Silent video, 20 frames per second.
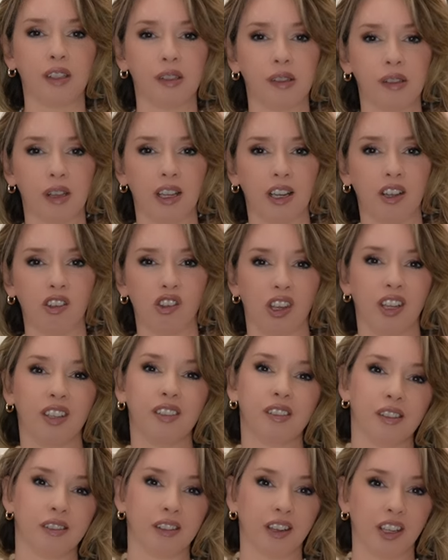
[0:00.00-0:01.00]
in skinny
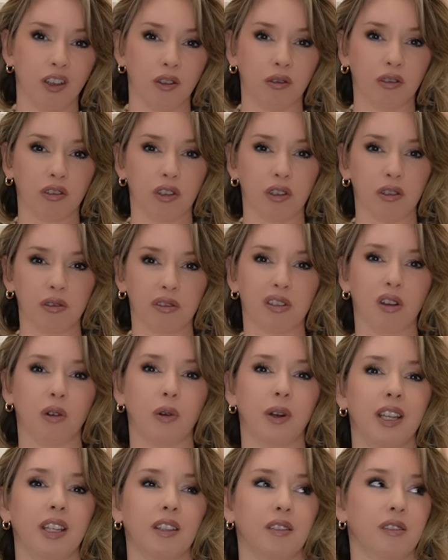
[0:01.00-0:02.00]
jeans as I used to,
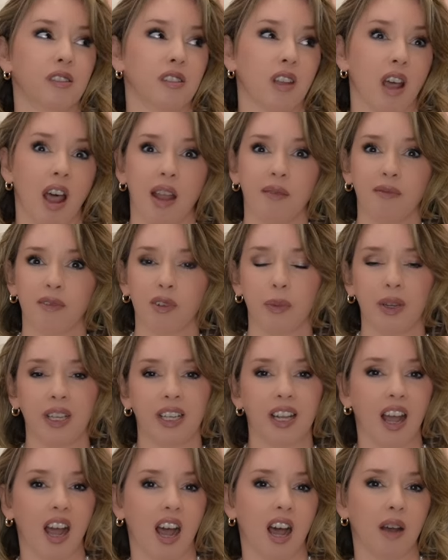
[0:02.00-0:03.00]
so it's time for me
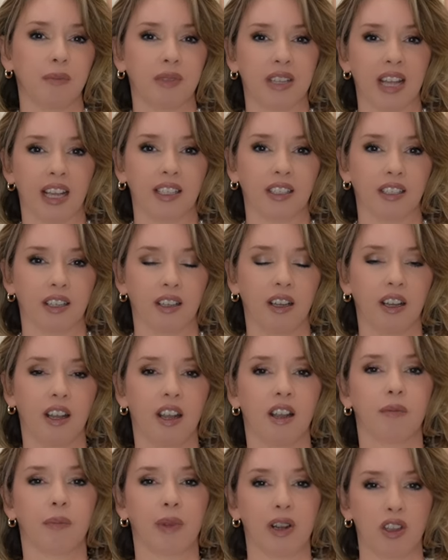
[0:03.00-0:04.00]
to update
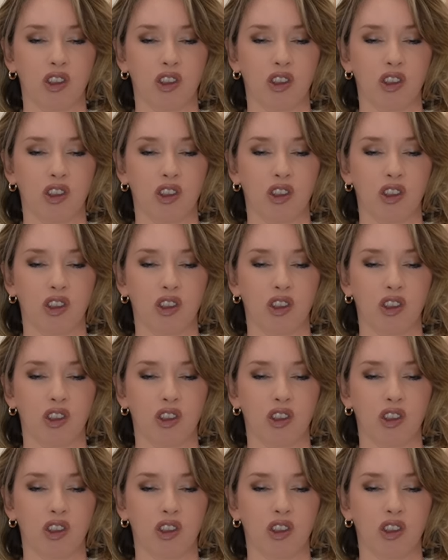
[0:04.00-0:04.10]
my